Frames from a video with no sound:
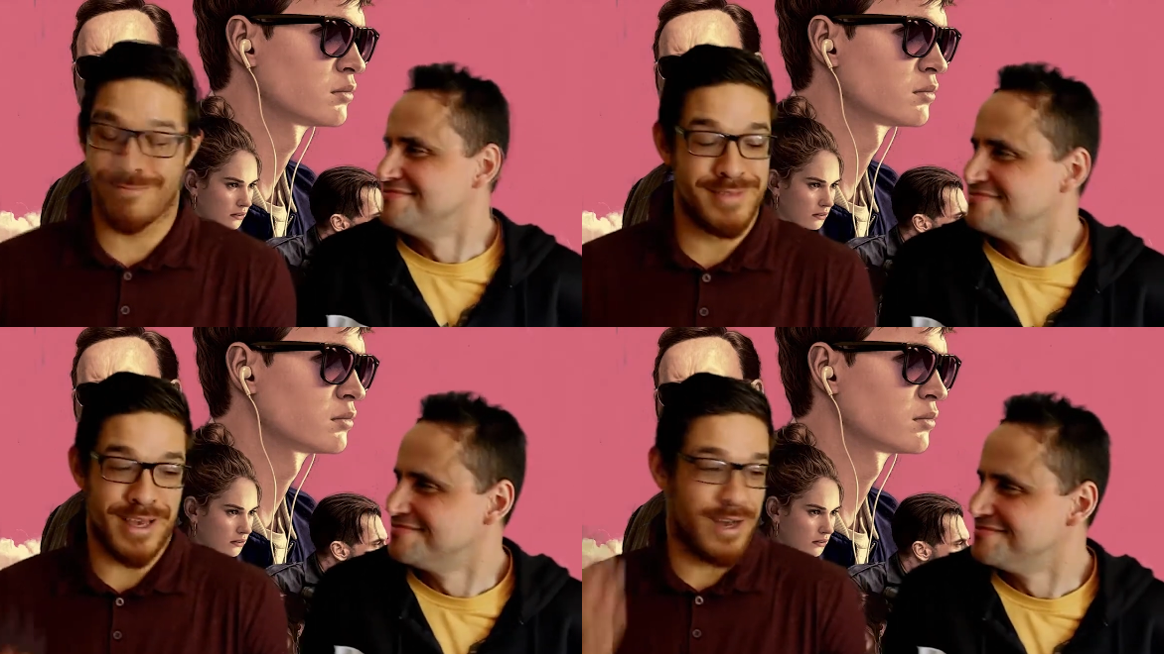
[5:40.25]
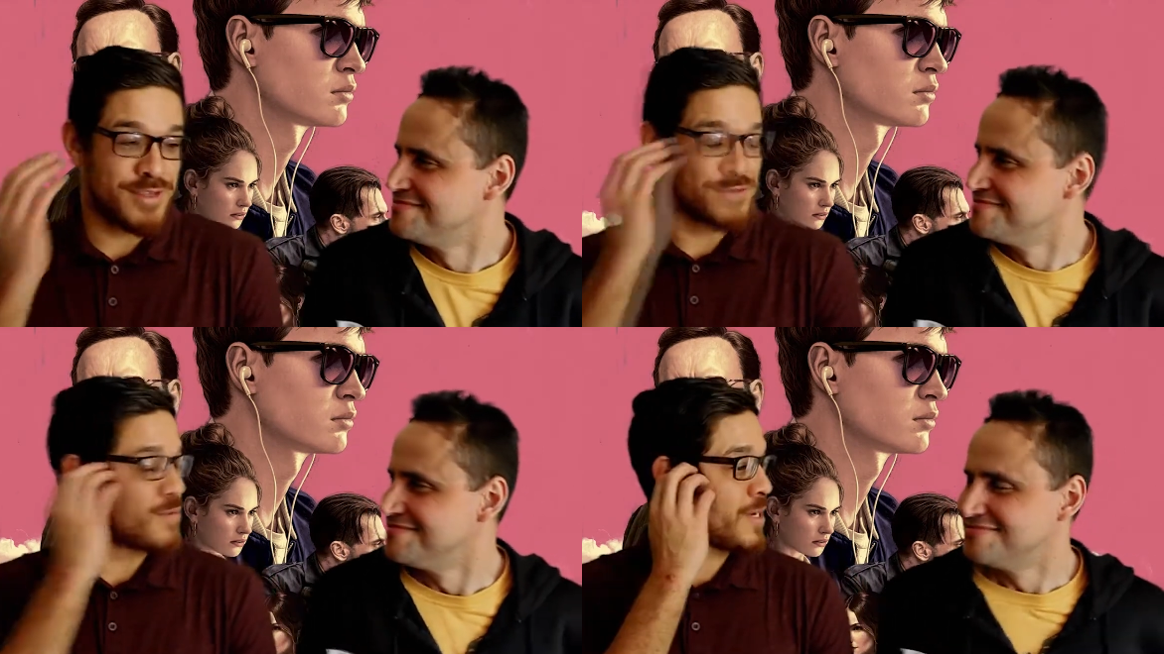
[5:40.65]

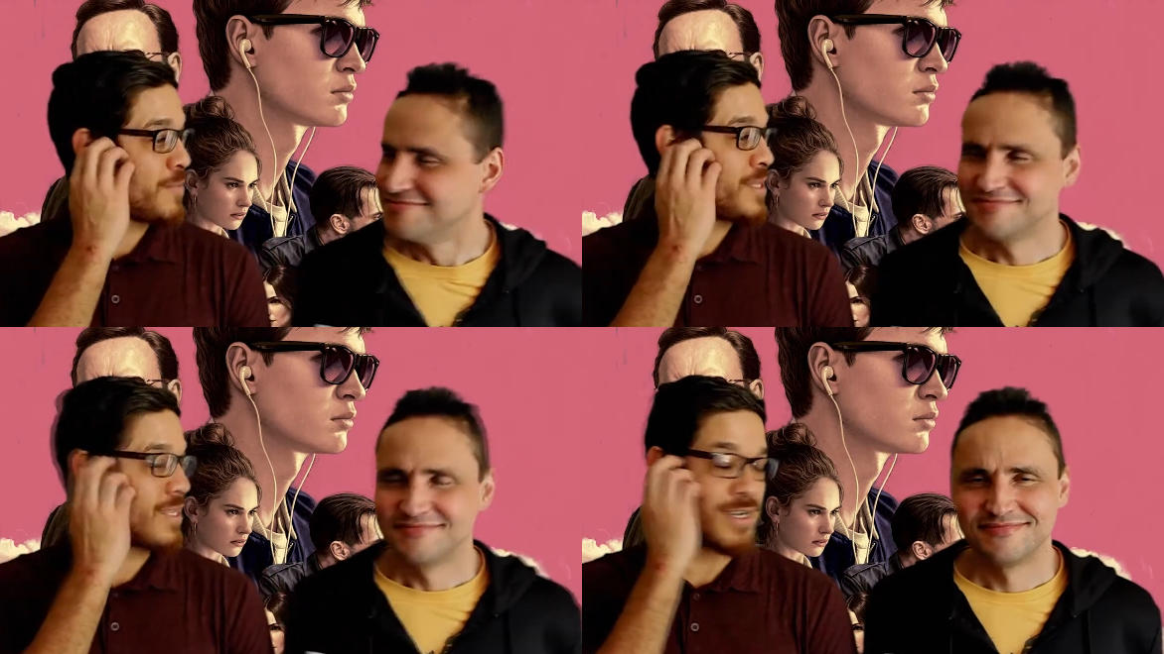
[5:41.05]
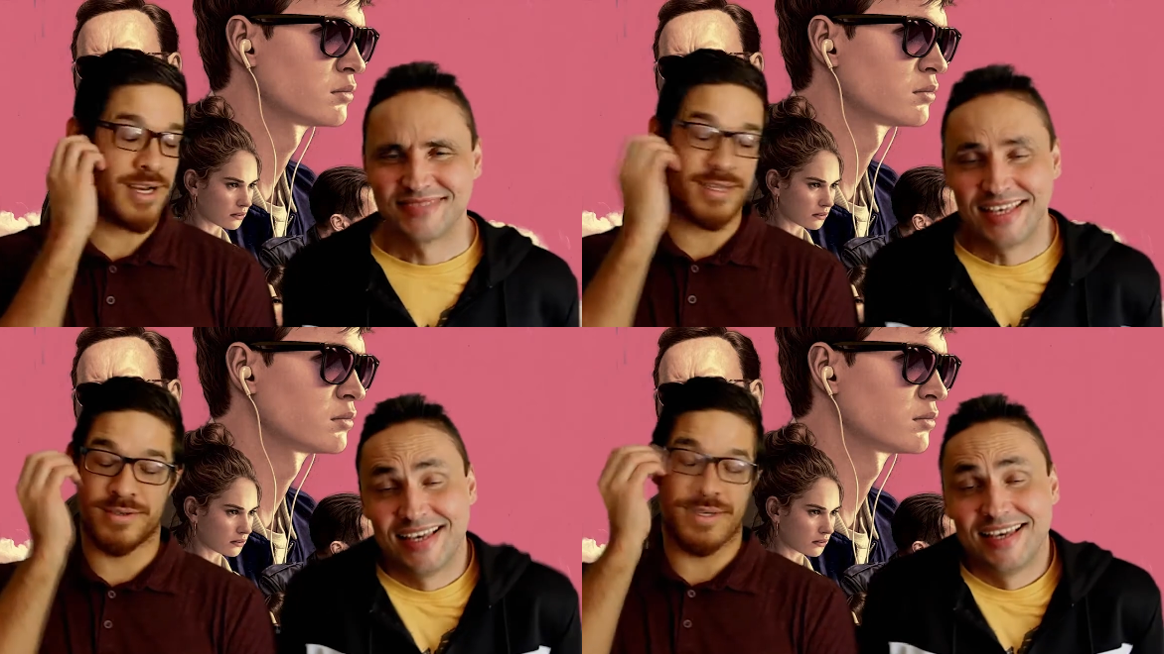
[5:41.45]
Speaker 1: this film can be thick.
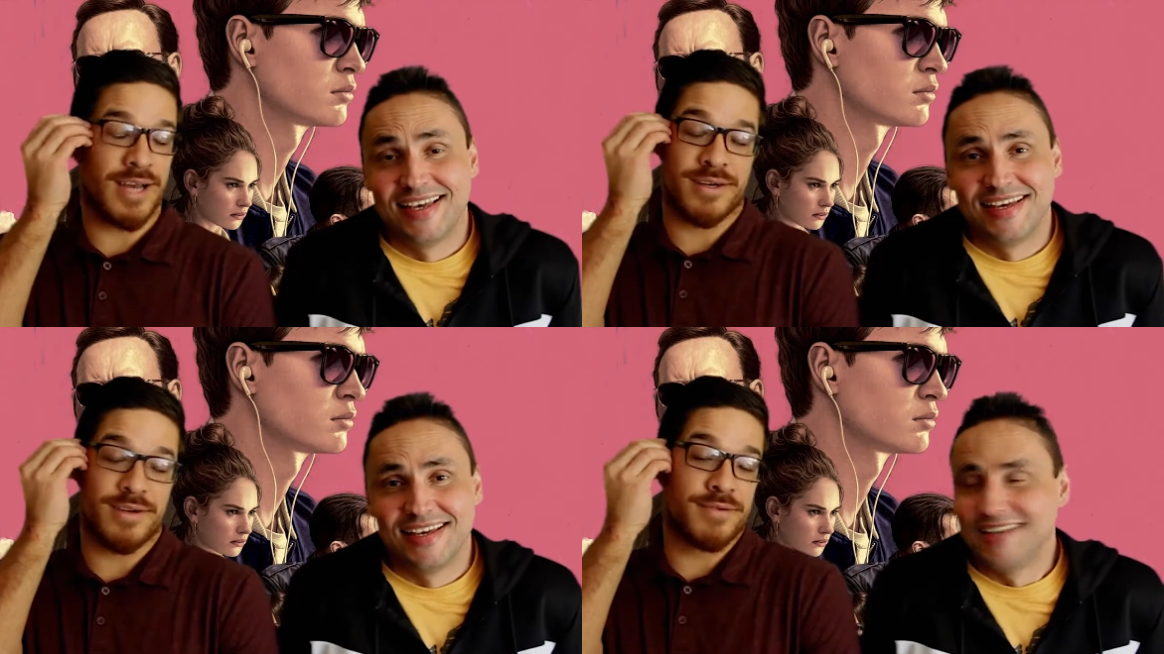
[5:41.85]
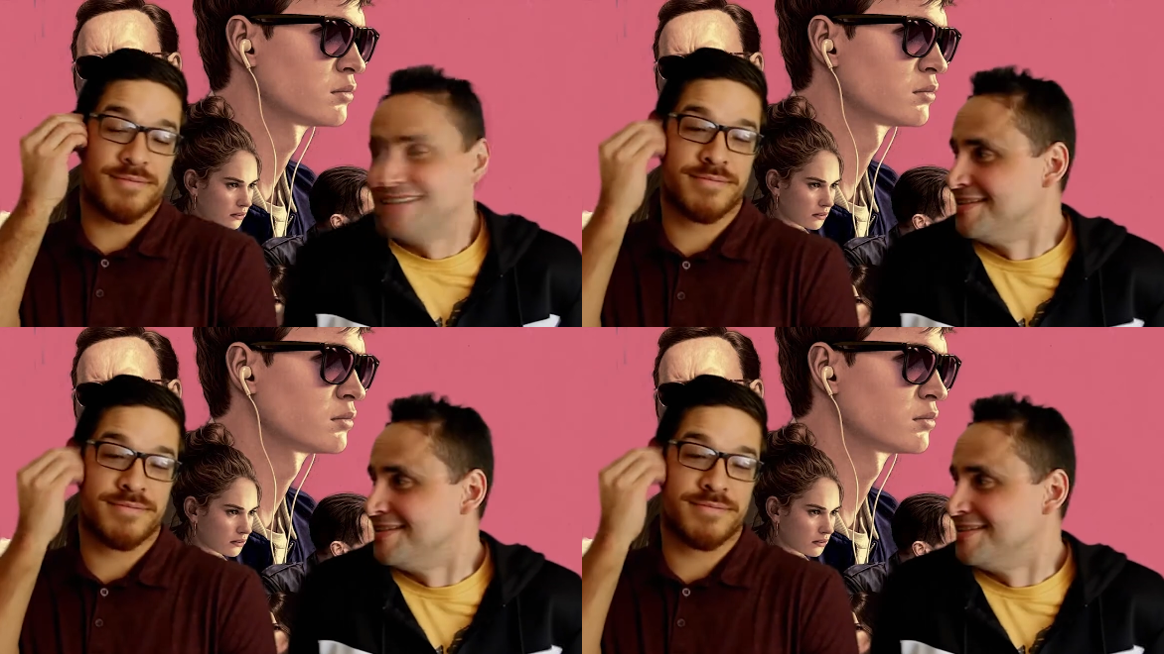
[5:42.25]
I don't know.